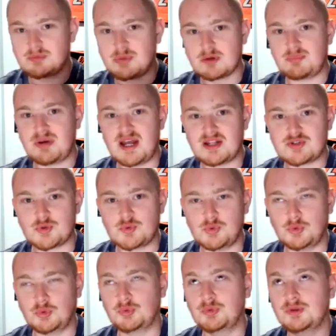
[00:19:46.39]

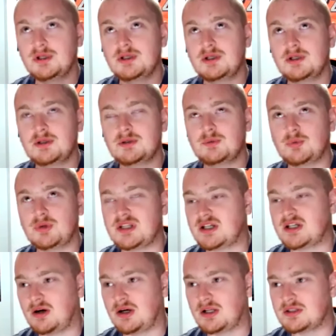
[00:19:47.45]
perpetual, what do you
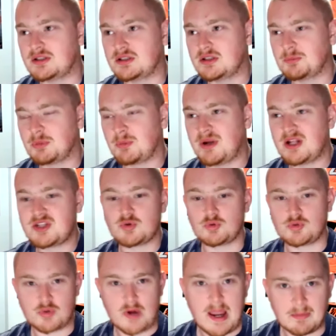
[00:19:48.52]
call it? The perpetual
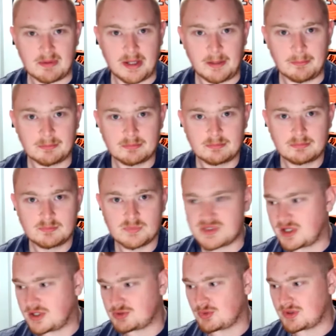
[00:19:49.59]
track game.
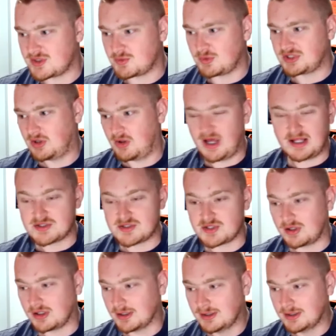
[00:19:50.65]
essentially, is what the Lions
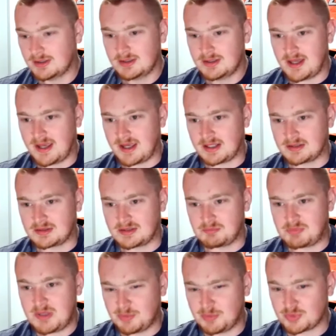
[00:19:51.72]
are. And
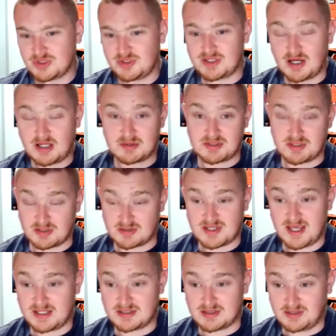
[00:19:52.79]
people really ought to start
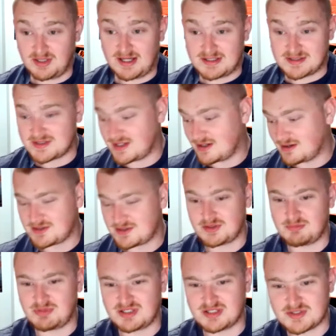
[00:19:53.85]
taking the Lions seriously
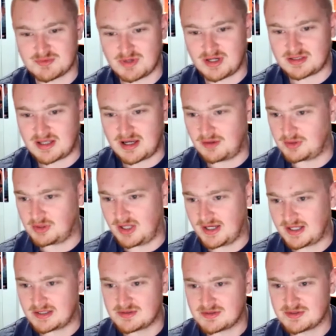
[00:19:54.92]
because right now the
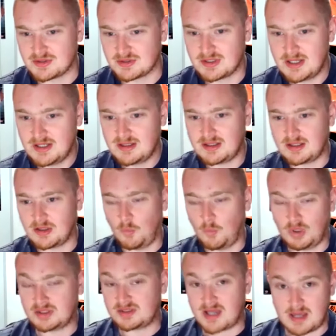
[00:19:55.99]
Lions are,
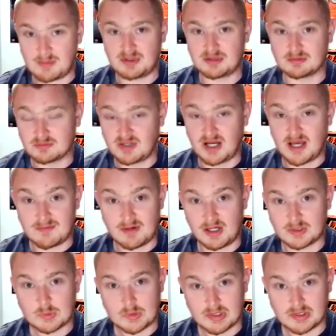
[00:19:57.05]
one game under
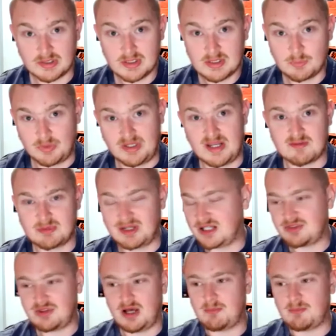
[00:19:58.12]
500 when everybody
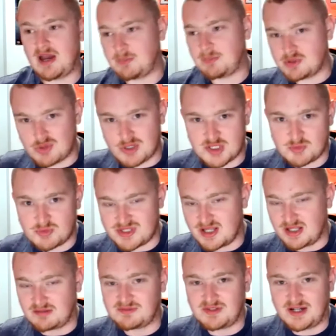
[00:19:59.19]
thought Matt Patricia was
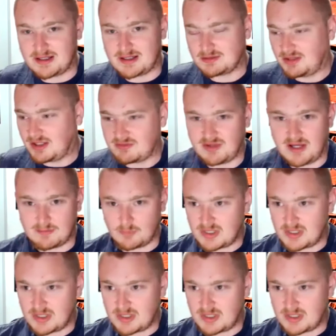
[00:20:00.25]
getting fired like 5